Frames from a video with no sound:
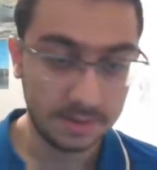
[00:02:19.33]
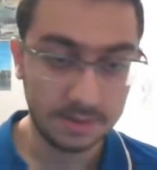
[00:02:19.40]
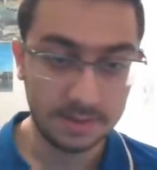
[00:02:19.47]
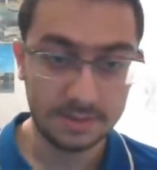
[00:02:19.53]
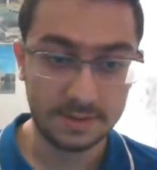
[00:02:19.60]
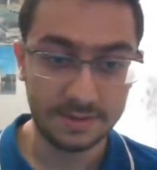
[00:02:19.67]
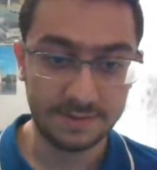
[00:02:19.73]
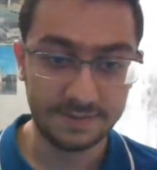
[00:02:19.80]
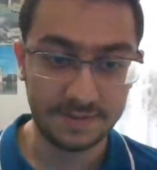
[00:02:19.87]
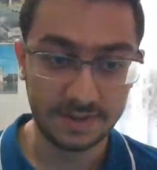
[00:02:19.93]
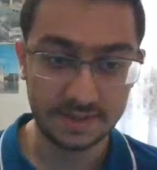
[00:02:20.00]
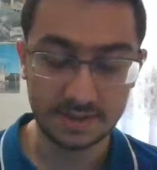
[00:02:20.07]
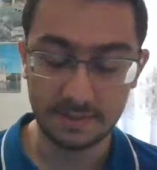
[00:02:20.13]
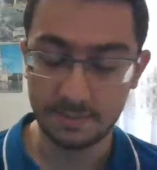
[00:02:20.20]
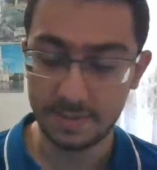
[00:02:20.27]
to
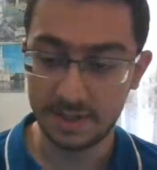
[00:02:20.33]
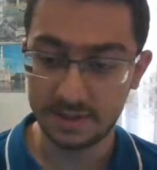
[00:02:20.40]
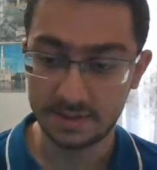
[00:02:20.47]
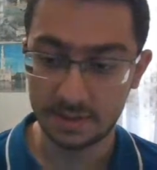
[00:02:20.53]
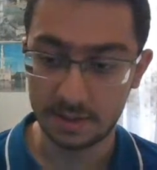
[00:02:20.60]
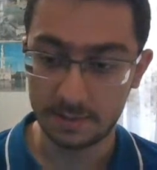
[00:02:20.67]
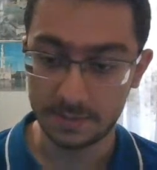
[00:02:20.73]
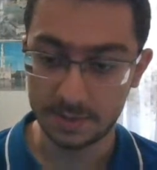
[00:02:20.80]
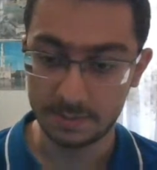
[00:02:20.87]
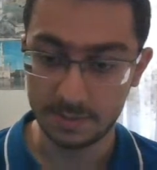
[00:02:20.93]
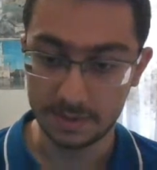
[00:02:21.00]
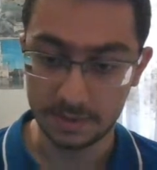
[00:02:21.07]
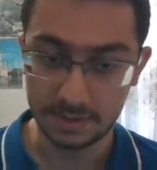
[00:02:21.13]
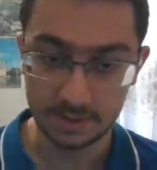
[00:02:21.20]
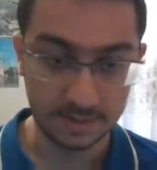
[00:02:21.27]
fix it many times,
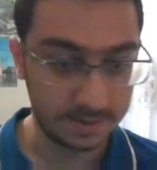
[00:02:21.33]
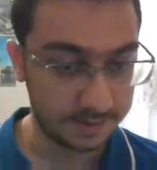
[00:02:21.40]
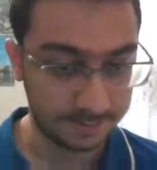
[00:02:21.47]
but